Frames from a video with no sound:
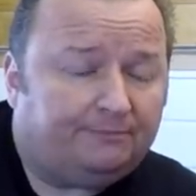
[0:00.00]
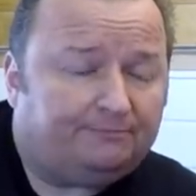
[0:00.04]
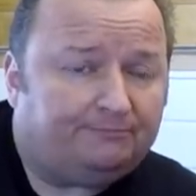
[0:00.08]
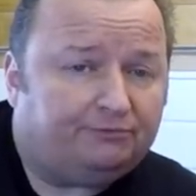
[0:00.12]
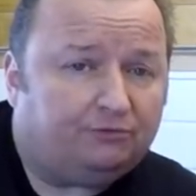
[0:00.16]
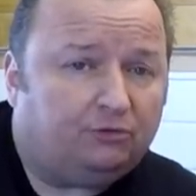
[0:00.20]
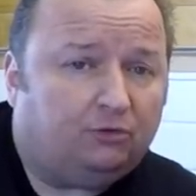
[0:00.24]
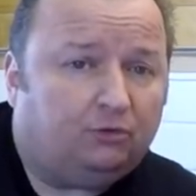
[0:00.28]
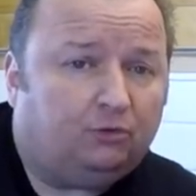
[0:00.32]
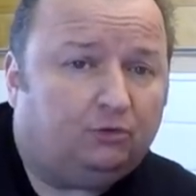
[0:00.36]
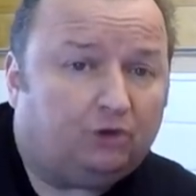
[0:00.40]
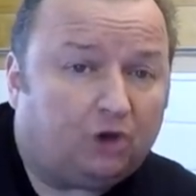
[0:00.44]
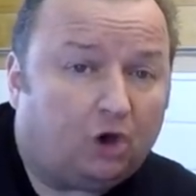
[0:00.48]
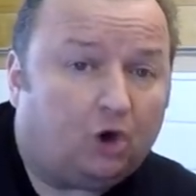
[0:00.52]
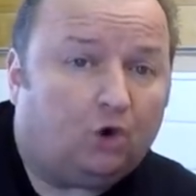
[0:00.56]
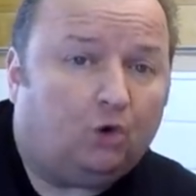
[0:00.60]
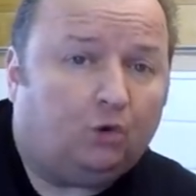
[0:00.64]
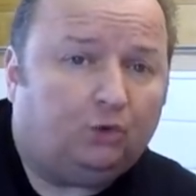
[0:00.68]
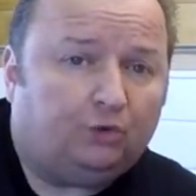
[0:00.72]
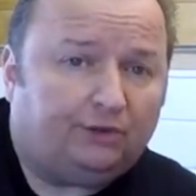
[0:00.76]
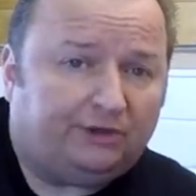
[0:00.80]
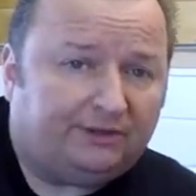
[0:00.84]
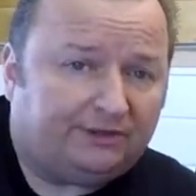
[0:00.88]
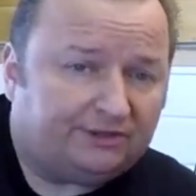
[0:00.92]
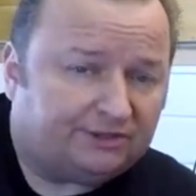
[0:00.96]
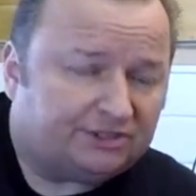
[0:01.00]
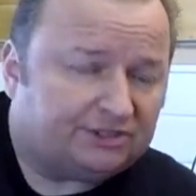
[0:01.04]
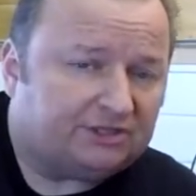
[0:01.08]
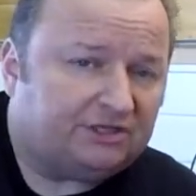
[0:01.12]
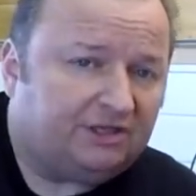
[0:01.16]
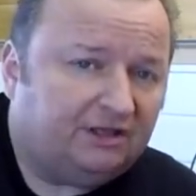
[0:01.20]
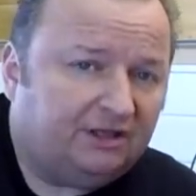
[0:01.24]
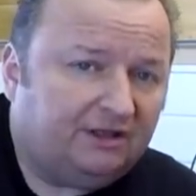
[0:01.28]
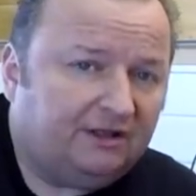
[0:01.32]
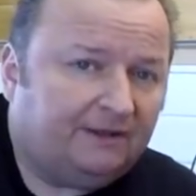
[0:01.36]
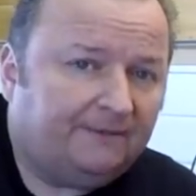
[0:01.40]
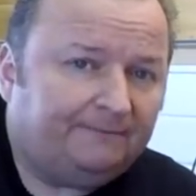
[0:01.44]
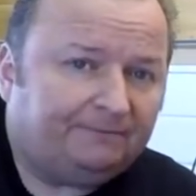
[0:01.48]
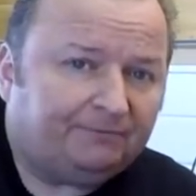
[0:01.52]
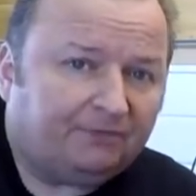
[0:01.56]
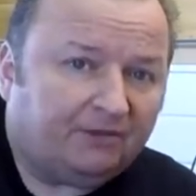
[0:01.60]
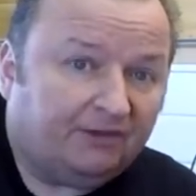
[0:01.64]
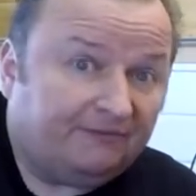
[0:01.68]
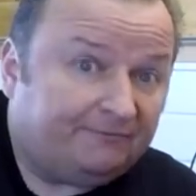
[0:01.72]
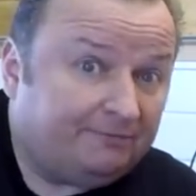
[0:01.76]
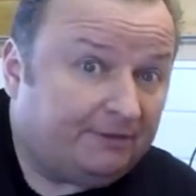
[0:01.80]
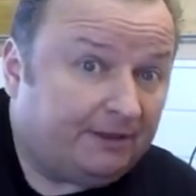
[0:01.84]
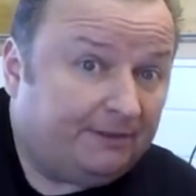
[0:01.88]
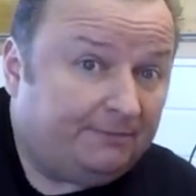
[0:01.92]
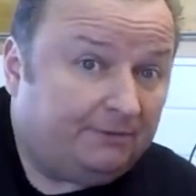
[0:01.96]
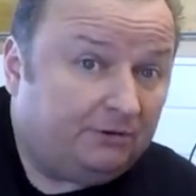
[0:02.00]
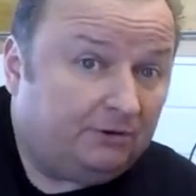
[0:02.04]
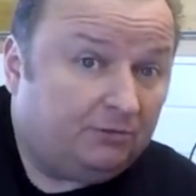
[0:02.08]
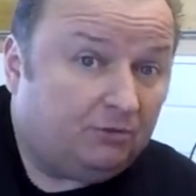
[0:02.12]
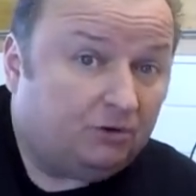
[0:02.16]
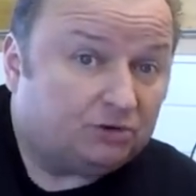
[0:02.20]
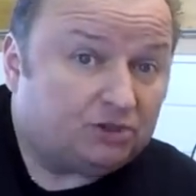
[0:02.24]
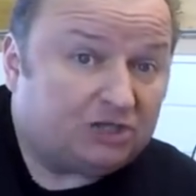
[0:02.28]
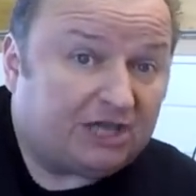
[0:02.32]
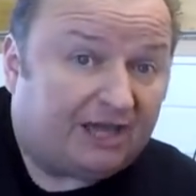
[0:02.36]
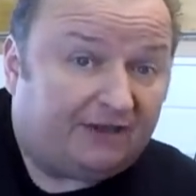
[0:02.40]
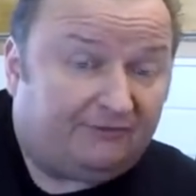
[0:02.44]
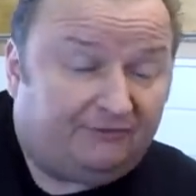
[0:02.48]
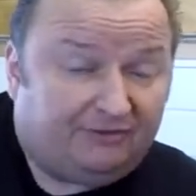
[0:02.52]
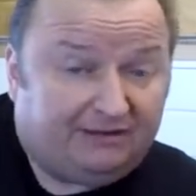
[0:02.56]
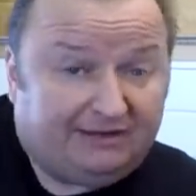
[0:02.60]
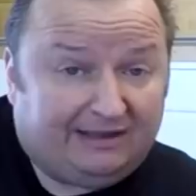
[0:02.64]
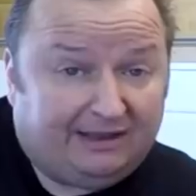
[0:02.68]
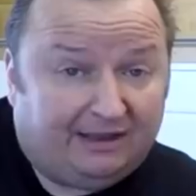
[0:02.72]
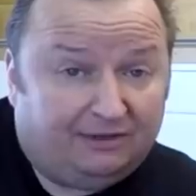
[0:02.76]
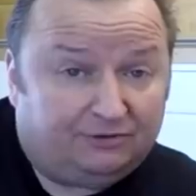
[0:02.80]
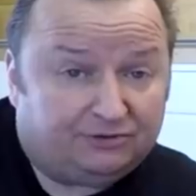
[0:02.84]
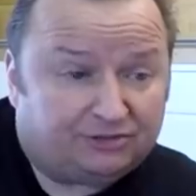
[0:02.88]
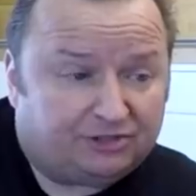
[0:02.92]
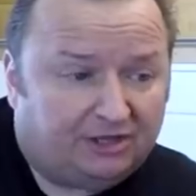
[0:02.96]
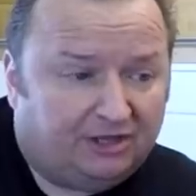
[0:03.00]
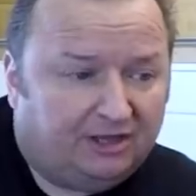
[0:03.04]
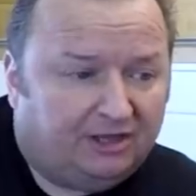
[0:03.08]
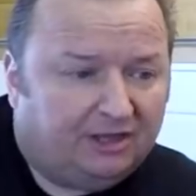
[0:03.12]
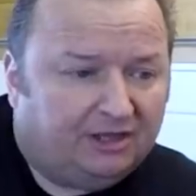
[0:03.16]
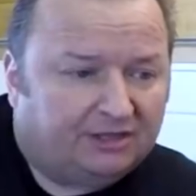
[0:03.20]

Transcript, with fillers: broad audience of people who watch our videos.